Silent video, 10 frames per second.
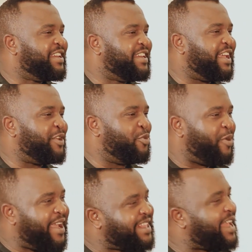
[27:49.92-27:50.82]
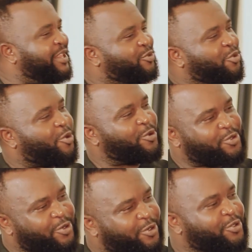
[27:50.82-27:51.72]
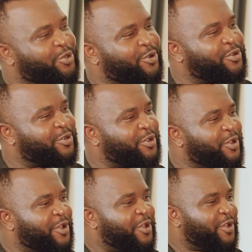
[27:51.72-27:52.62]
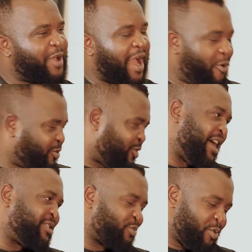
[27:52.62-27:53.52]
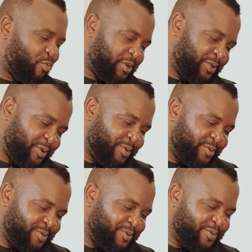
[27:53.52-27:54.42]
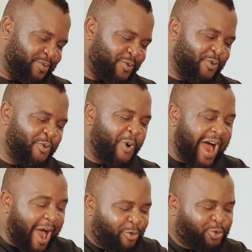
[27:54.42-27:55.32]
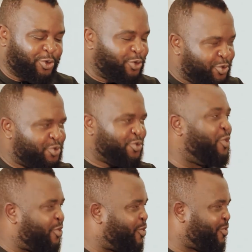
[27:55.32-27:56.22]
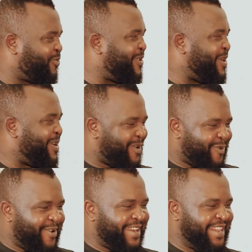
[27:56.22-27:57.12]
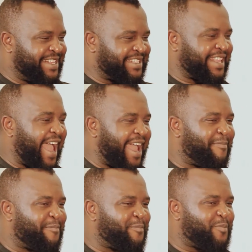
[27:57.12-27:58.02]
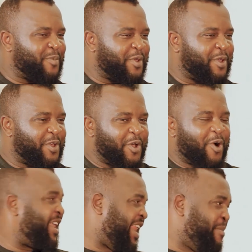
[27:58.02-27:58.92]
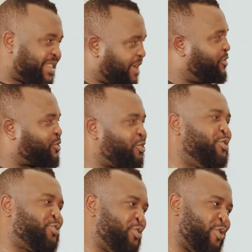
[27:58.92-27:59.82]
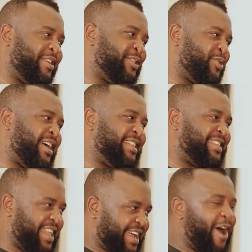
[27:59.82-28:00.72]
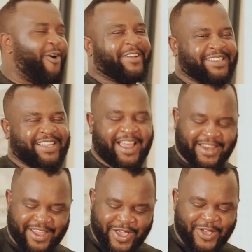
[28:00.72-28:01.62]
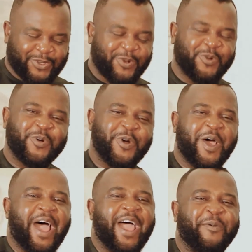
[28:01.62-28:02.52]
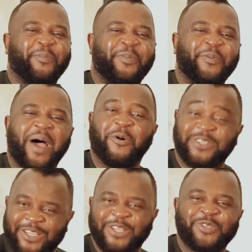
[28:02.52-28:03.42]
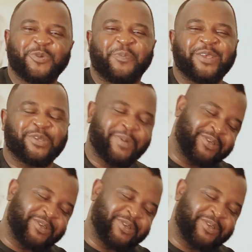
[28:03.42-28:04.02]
Then you entered into construction. I want to ask you a question. How do you know when it's time? Okay, let me tell the story to the audience so that they can understand. So I was listening to Pastor.